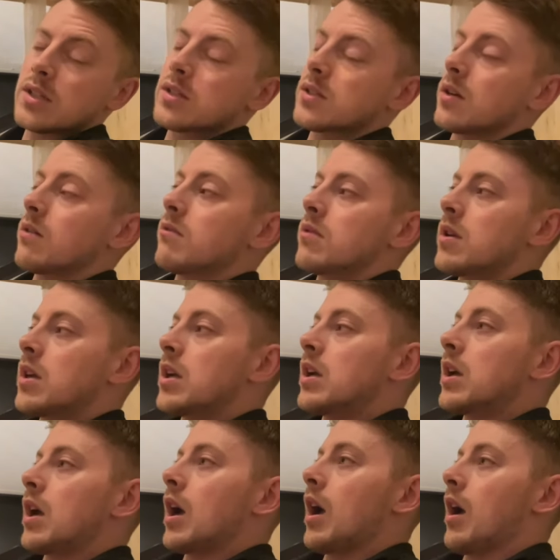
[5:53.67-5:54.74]
So
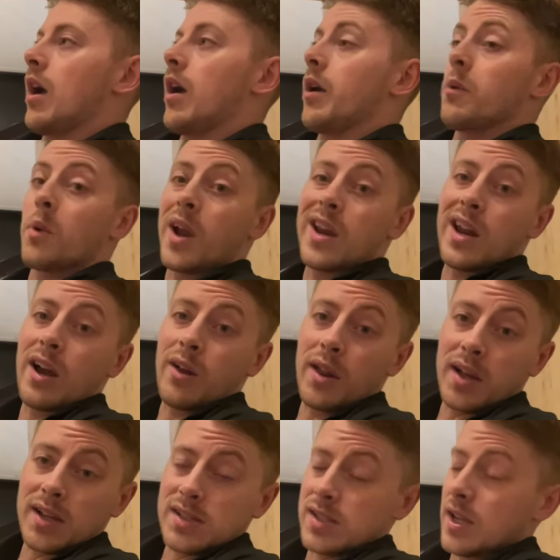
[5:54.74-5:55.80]
uh, right now,
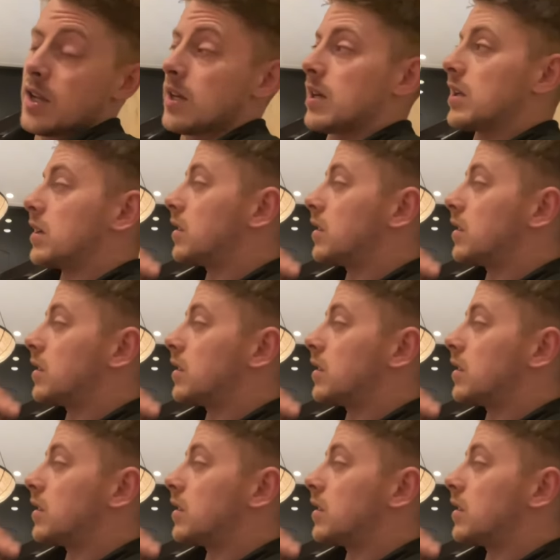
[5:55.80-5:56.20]
like I said,